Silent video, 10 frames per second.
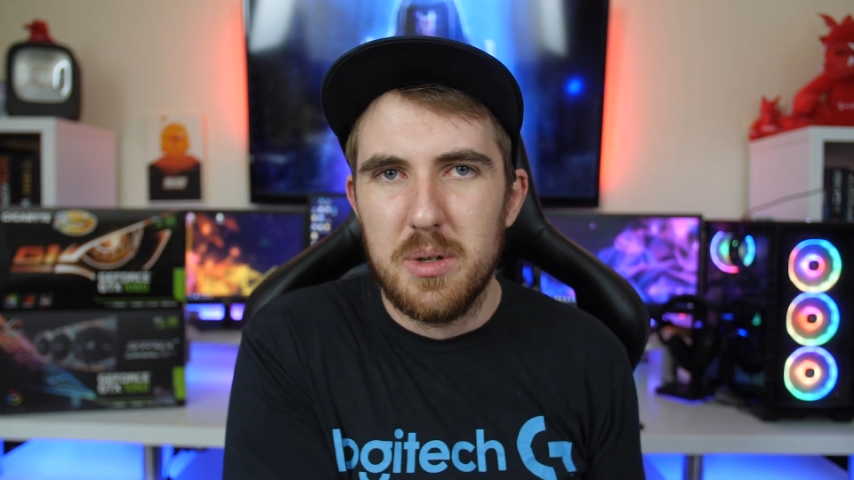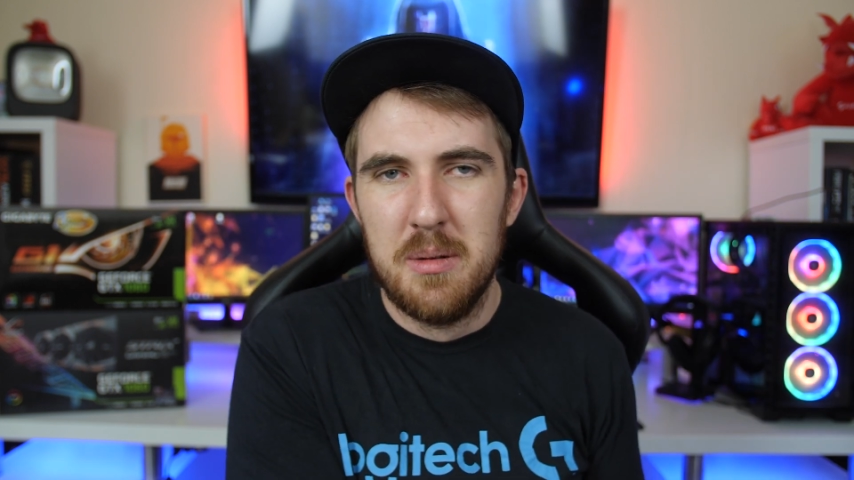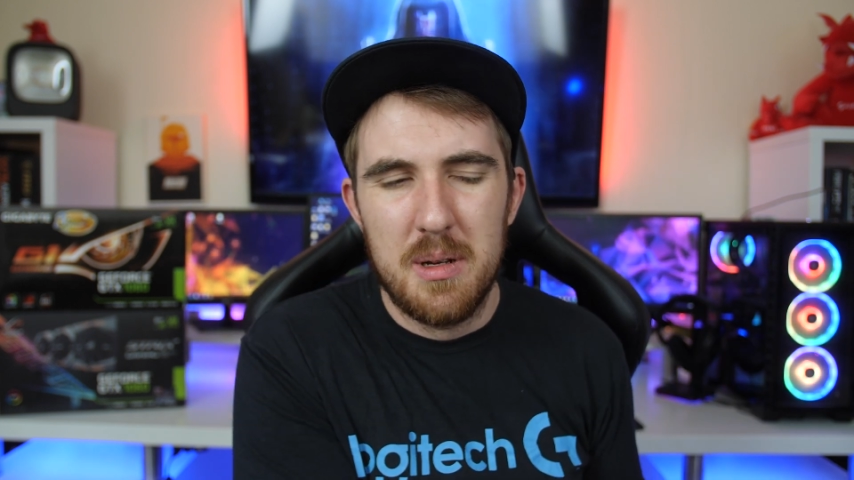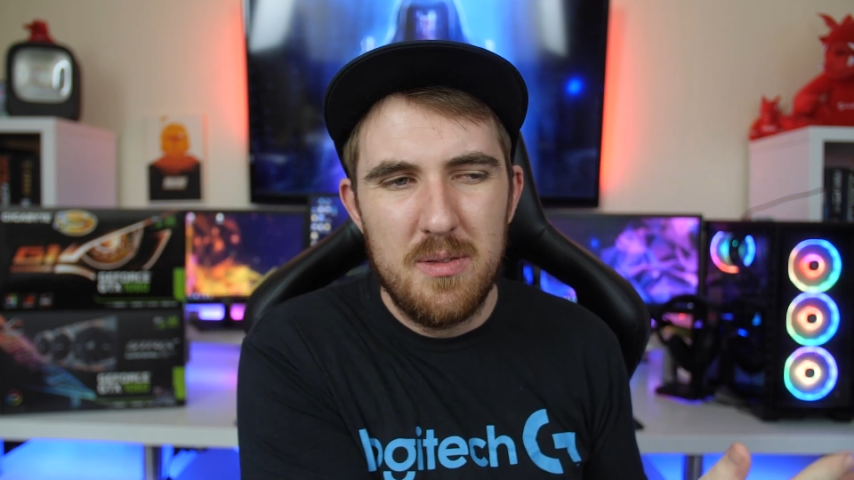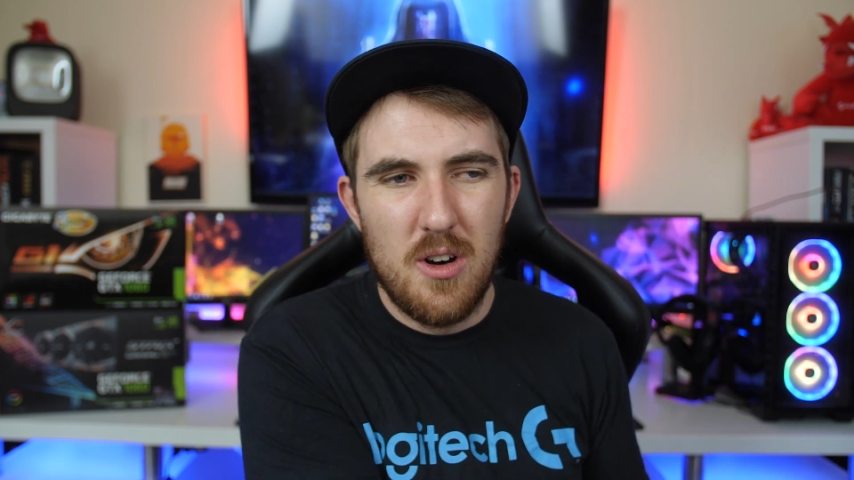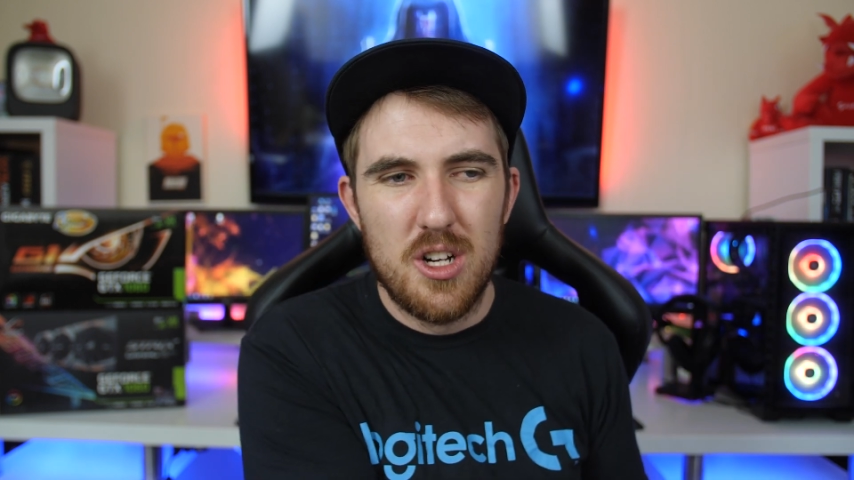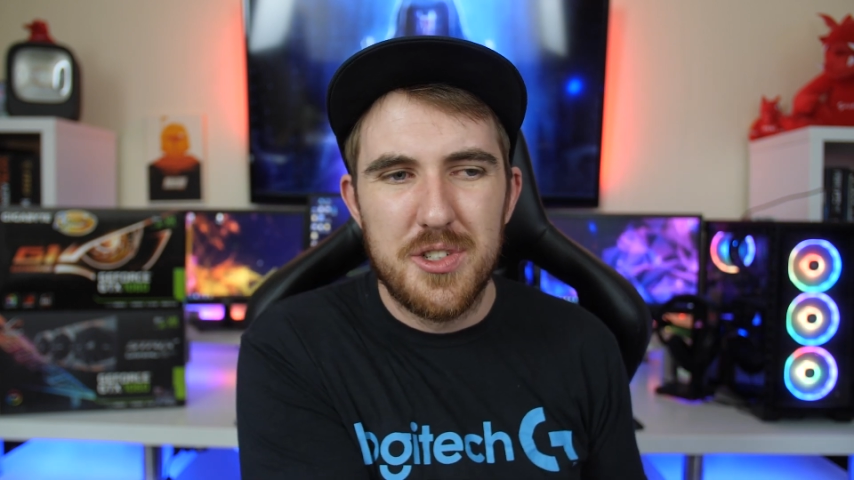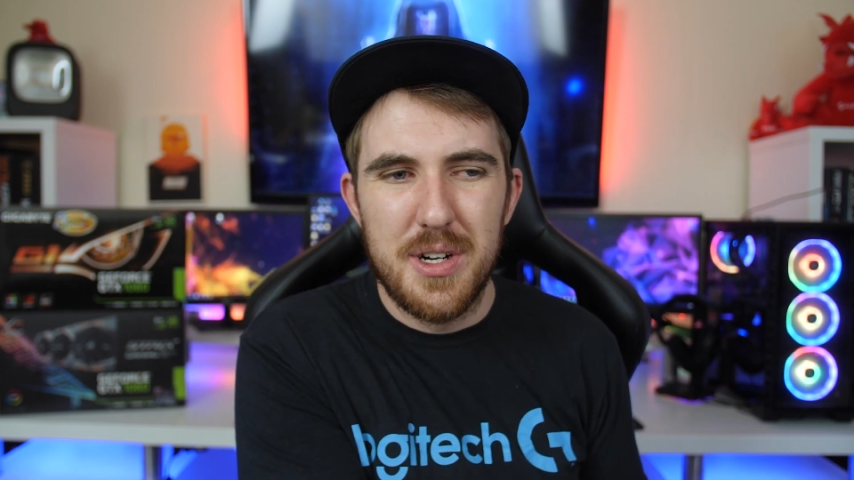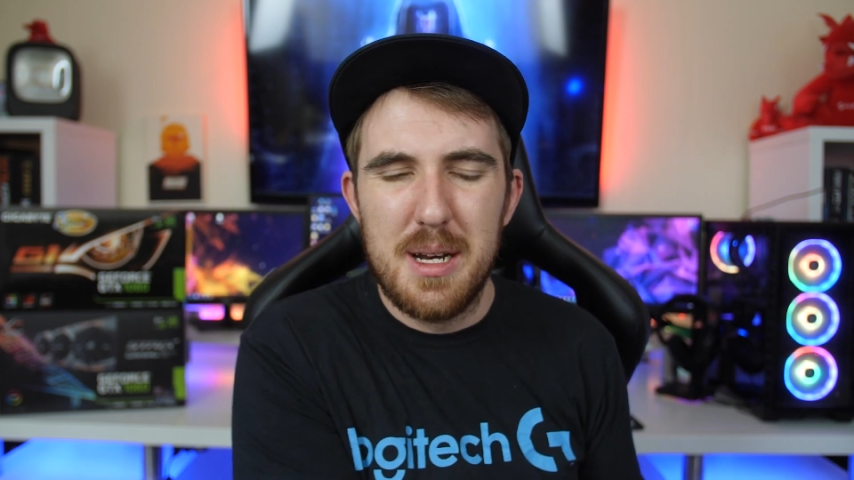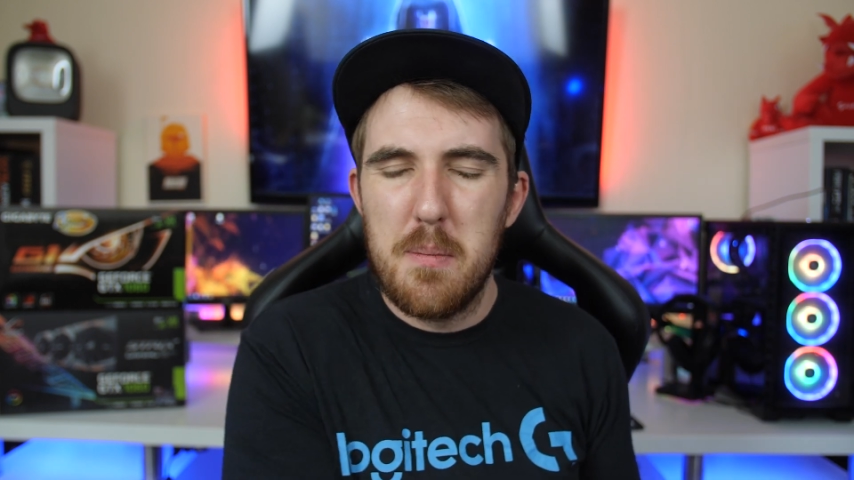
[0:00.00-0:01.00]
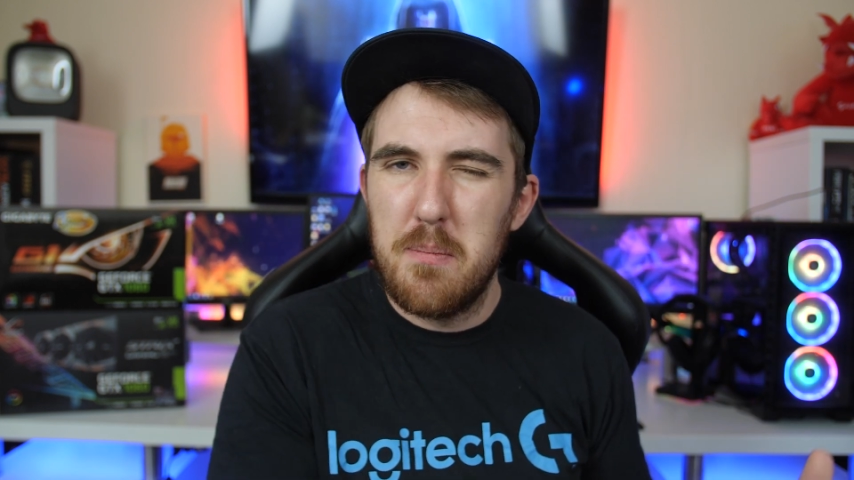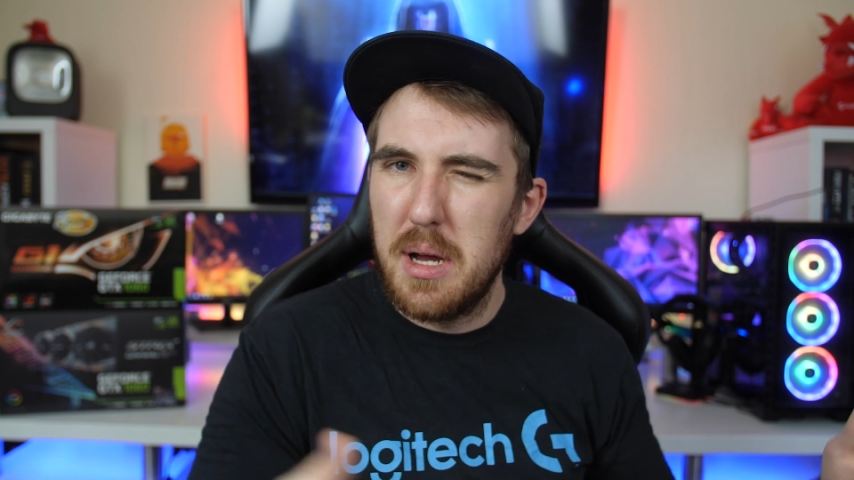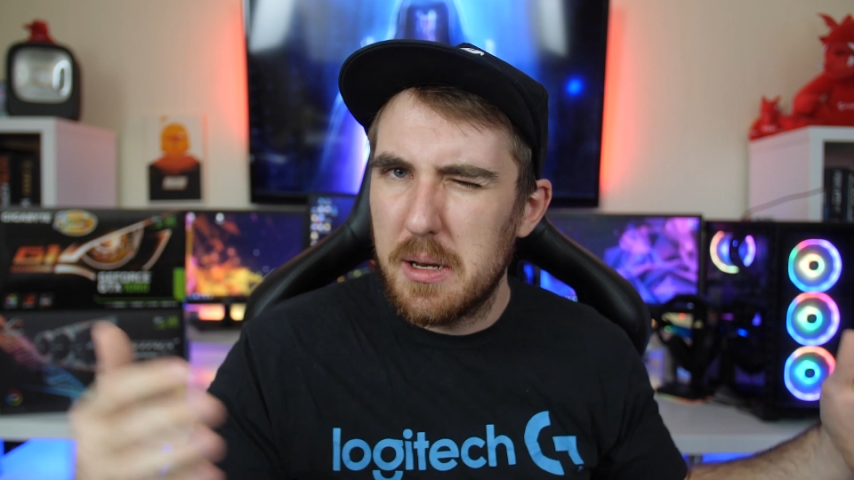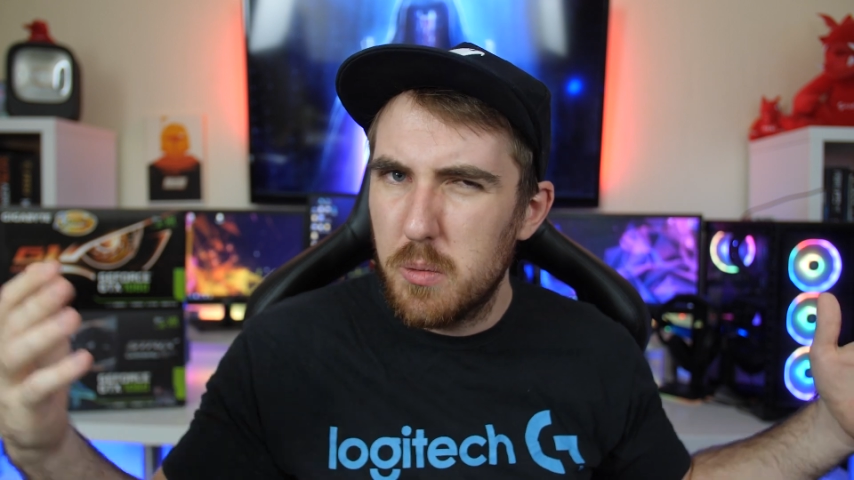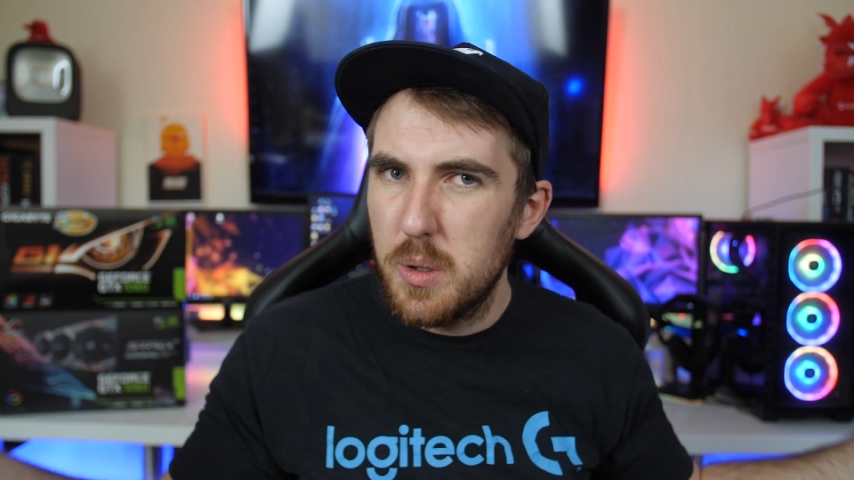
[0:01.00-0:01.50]
will be faster in.
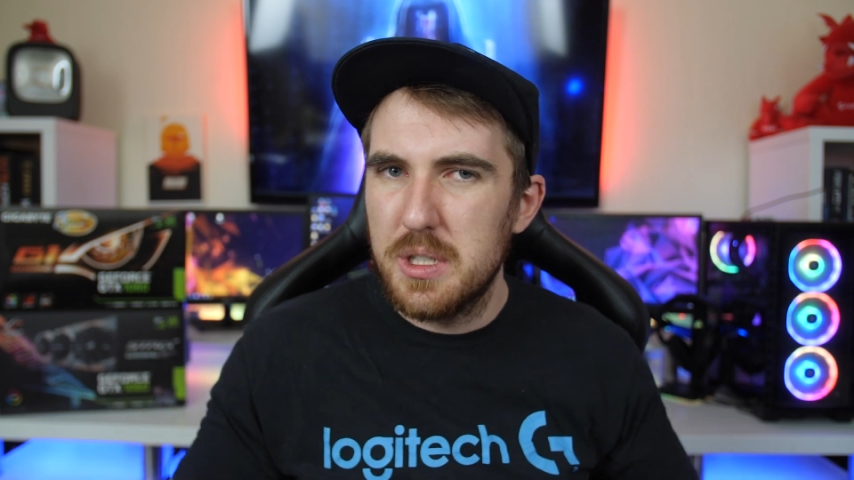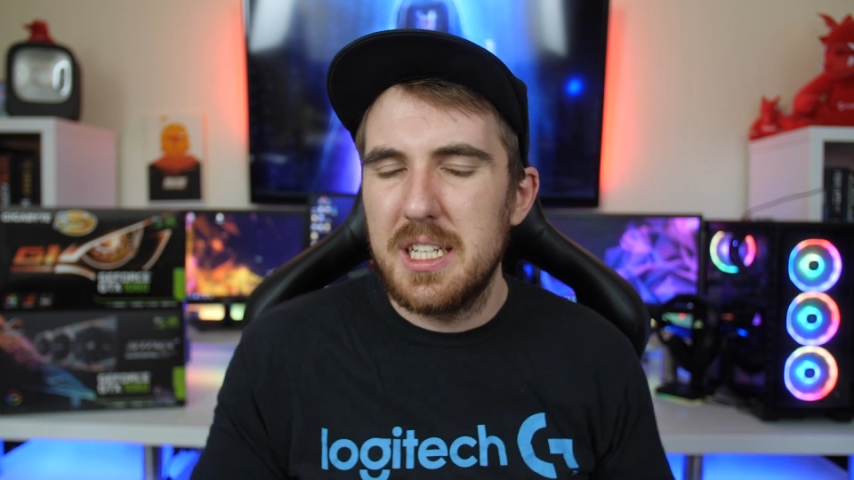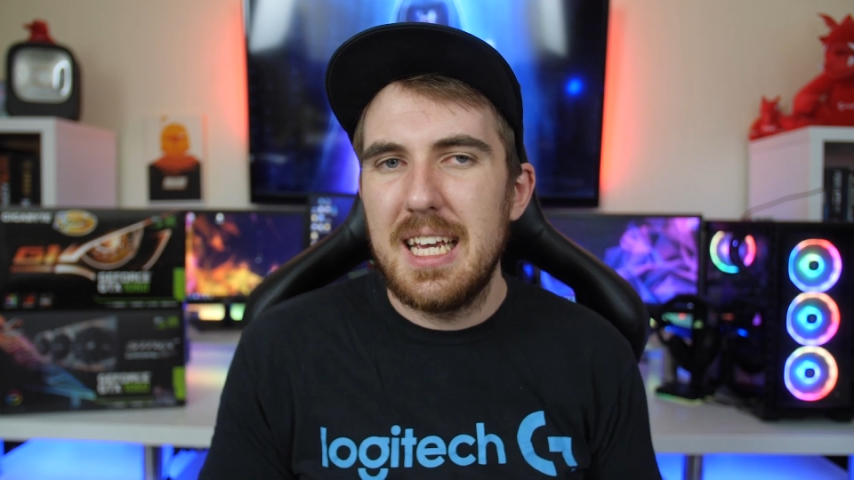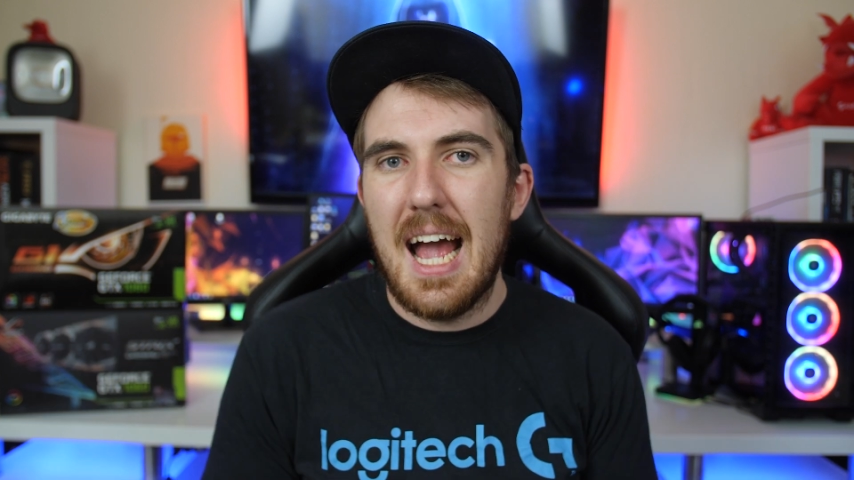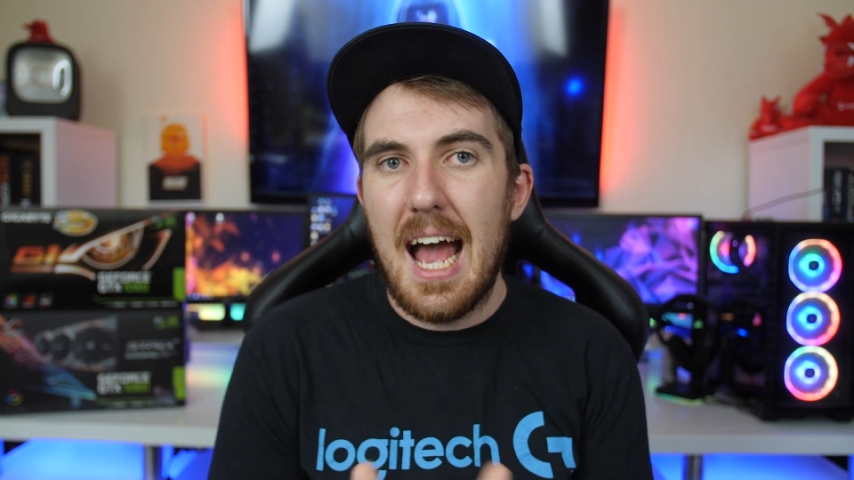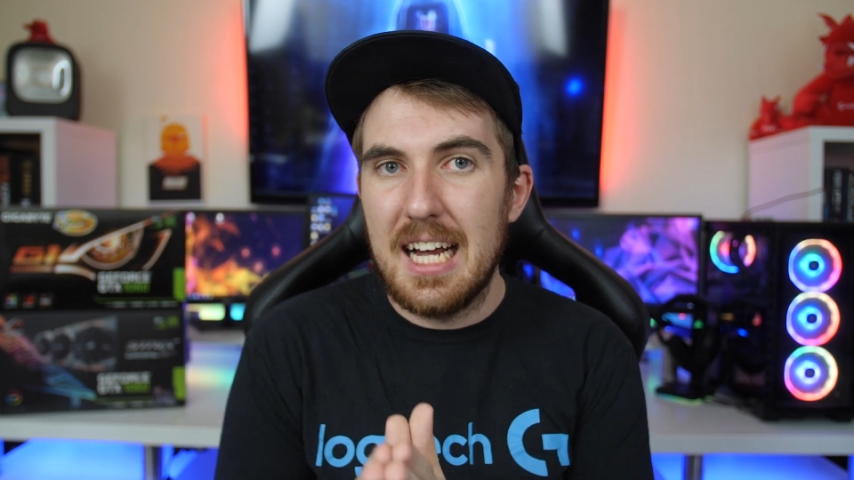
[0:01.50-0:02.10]
but we'll see